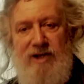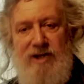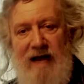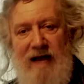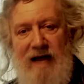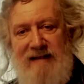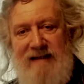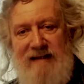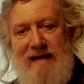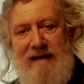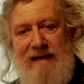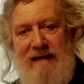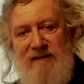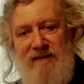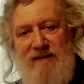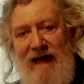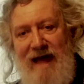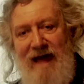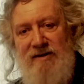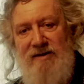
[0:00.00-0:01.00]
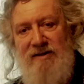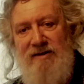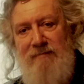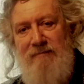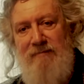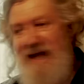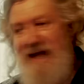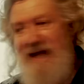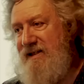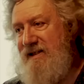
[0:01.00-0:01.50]
concepts, 1,000
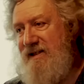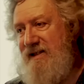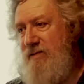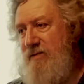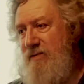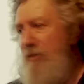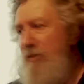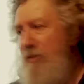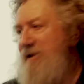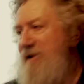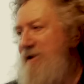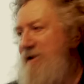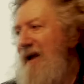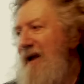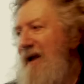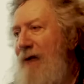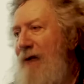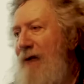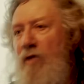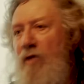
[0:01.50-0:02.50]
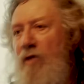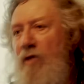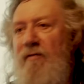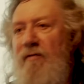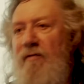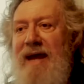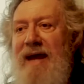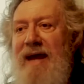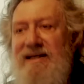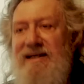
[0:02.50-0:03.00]
paces, what's the Latin word for
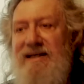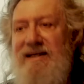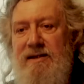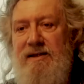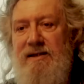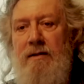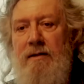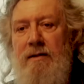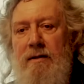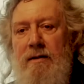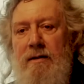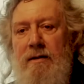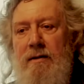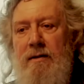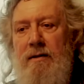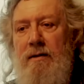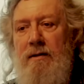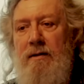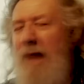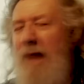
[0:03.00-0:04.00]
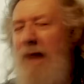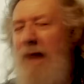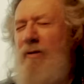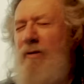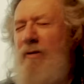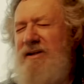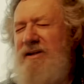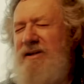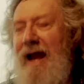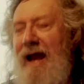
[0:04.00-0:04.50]
pace?
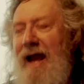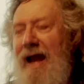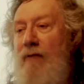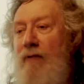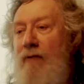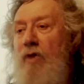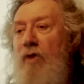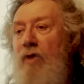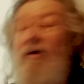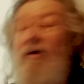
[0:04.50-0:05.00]
What's the Latin word for